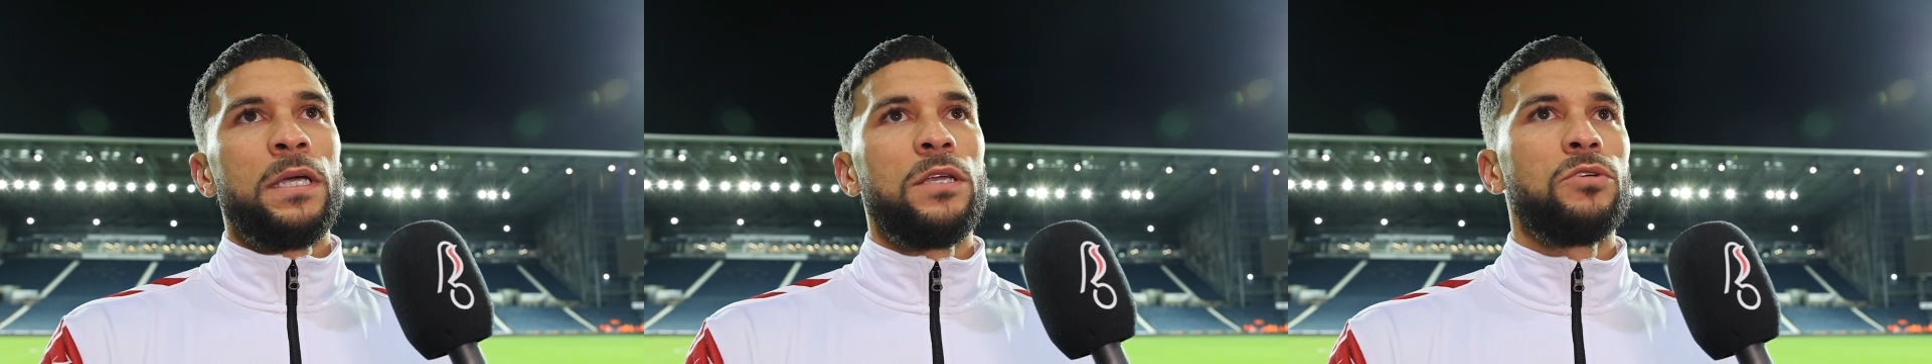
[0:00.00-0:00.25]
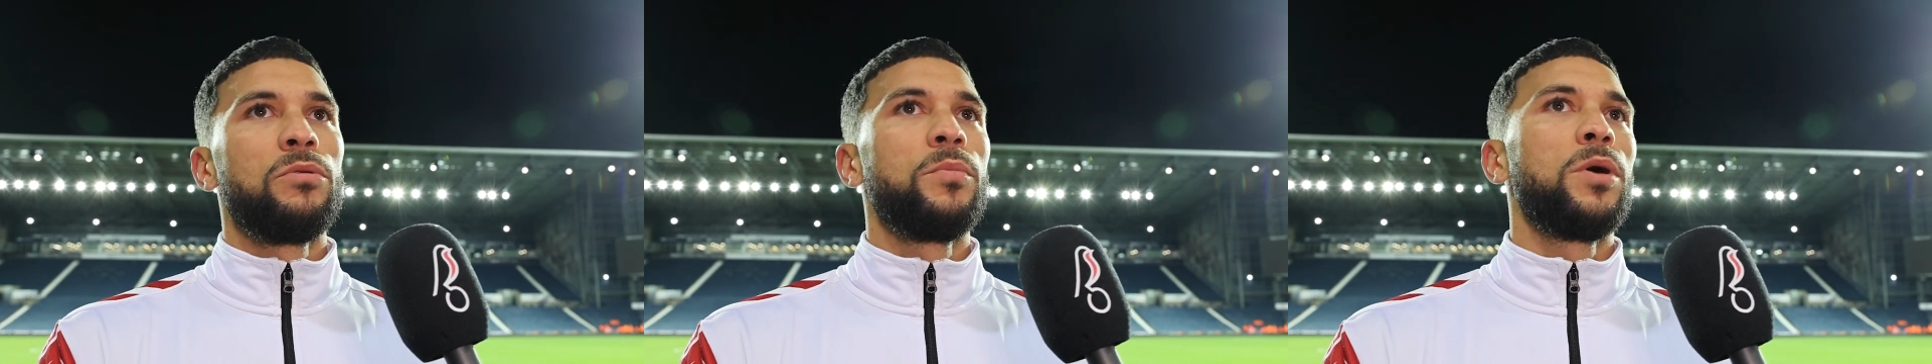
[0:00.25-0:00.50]

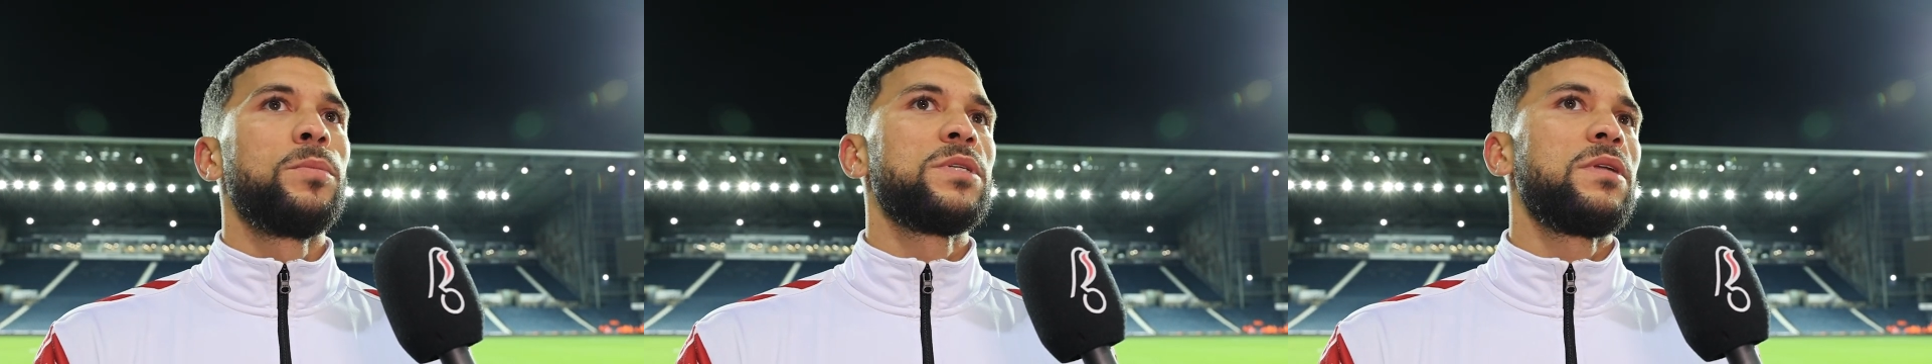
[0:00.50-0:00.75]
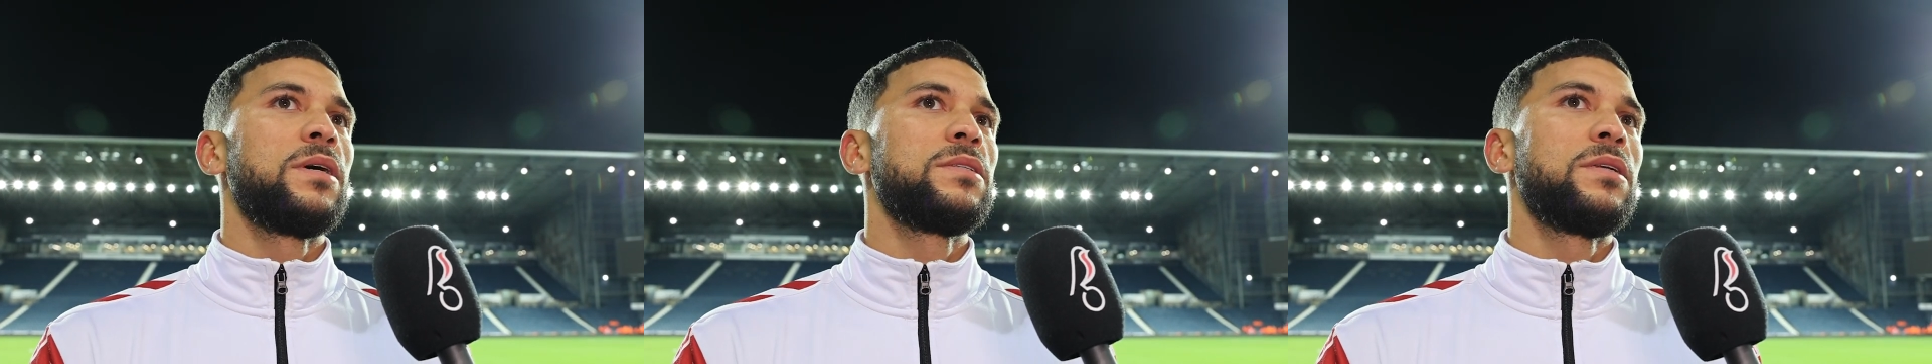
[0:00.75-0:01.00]
in
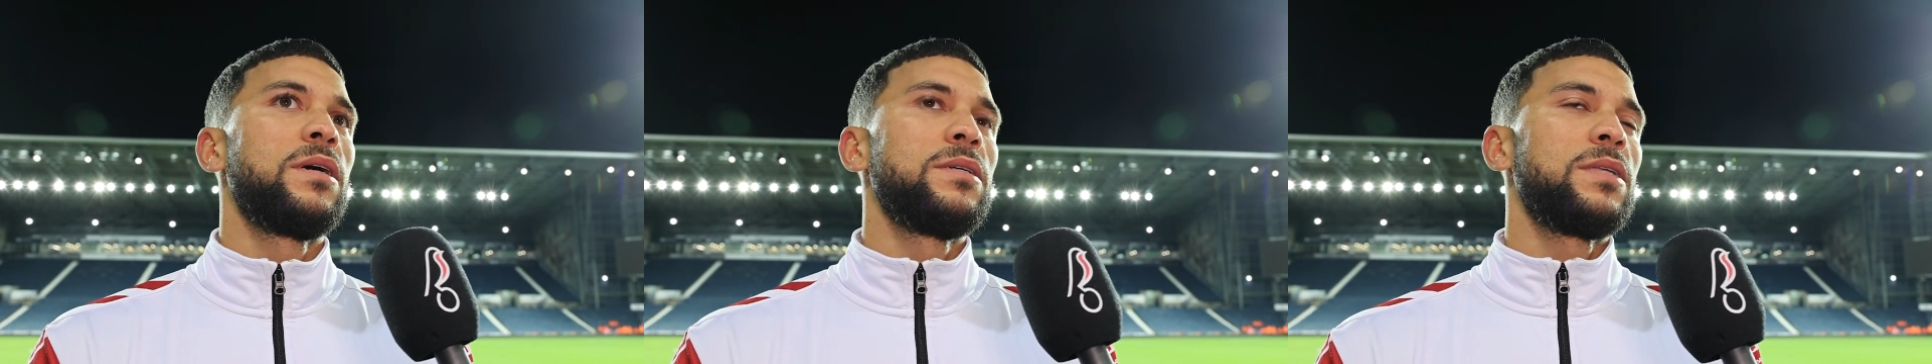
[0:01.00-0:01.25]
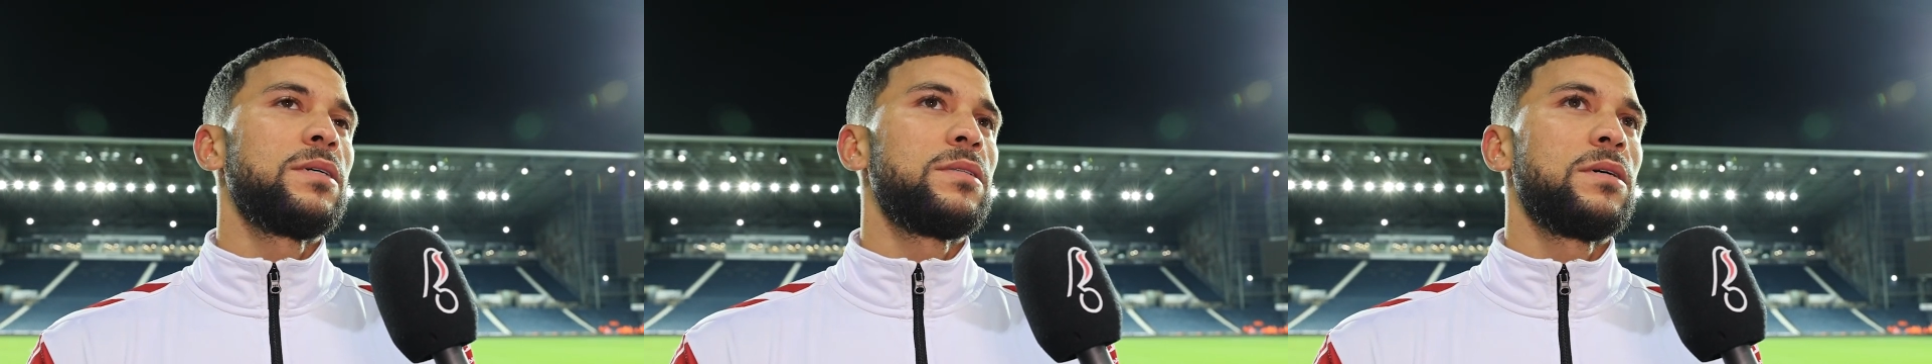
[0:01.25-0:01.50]
moments like
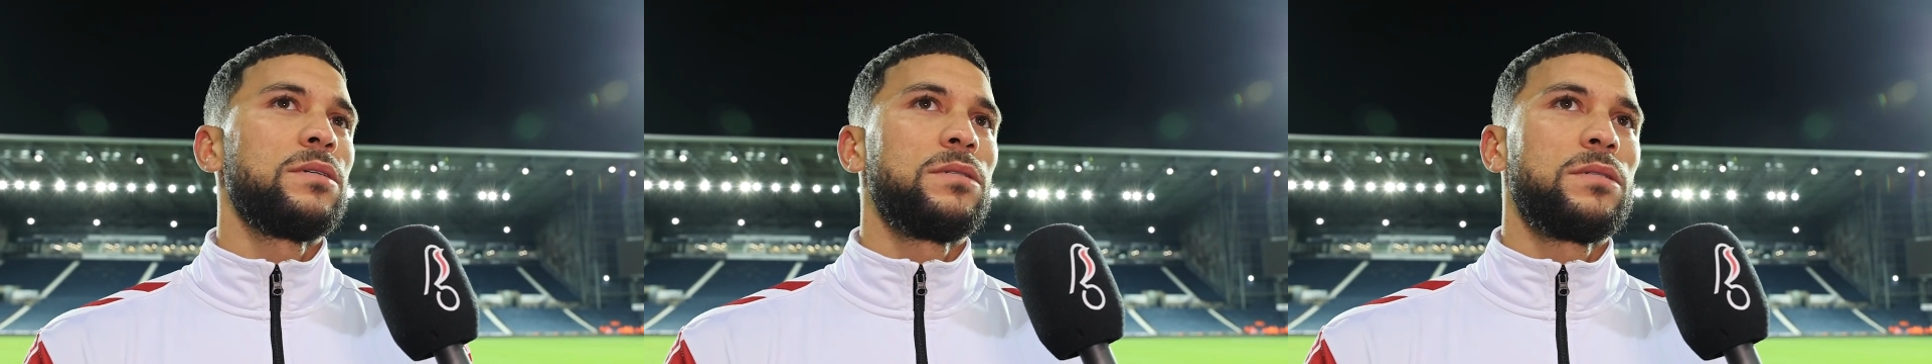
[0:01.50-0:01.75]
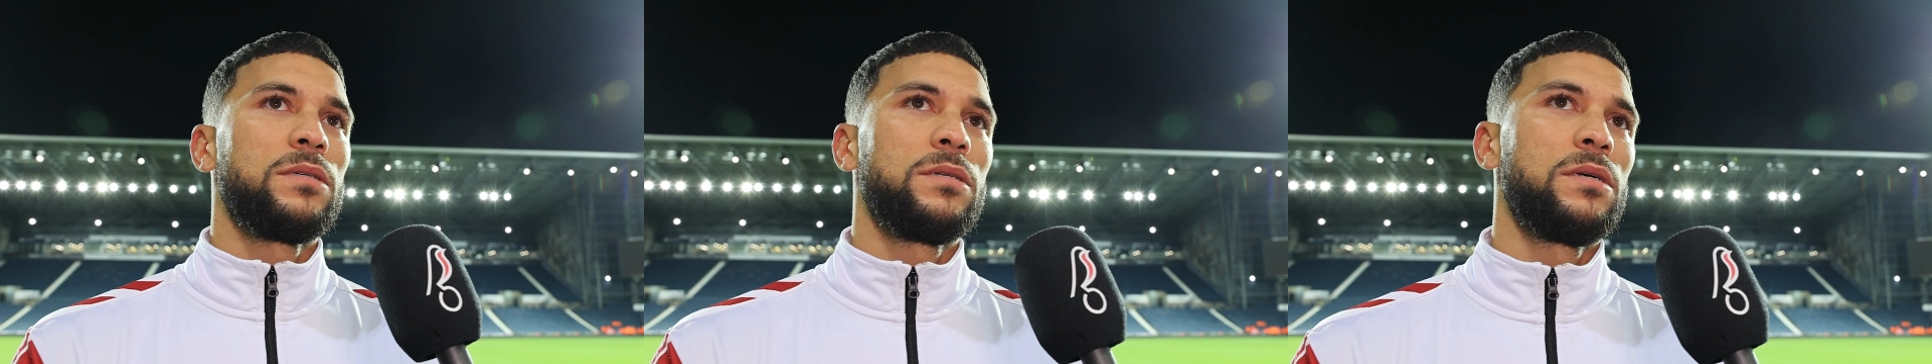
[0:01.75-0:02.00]
tonight, that
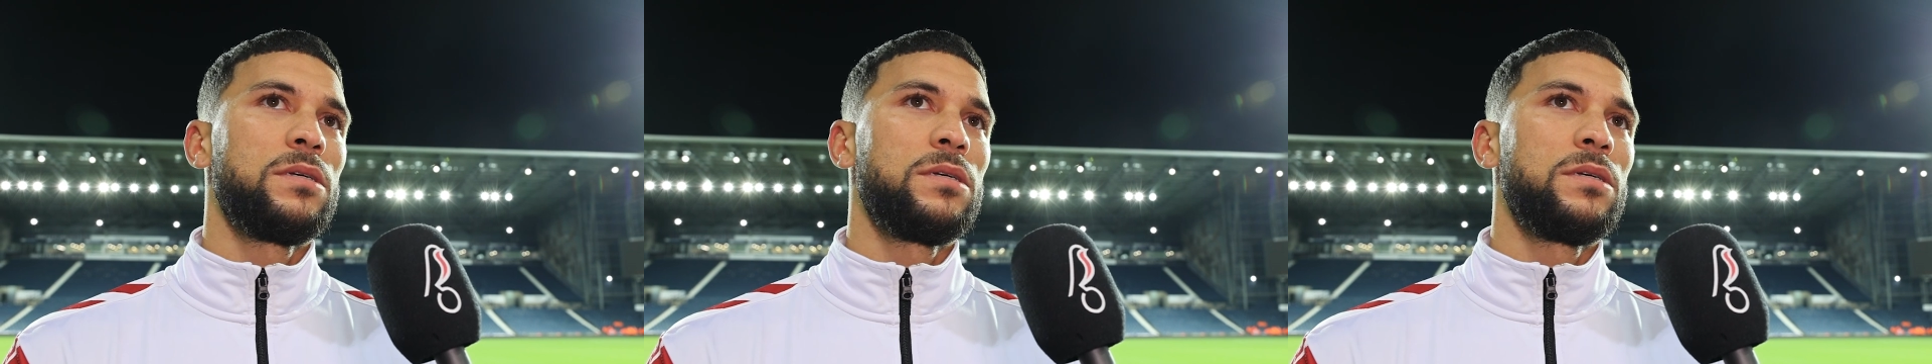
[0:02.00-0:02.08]
does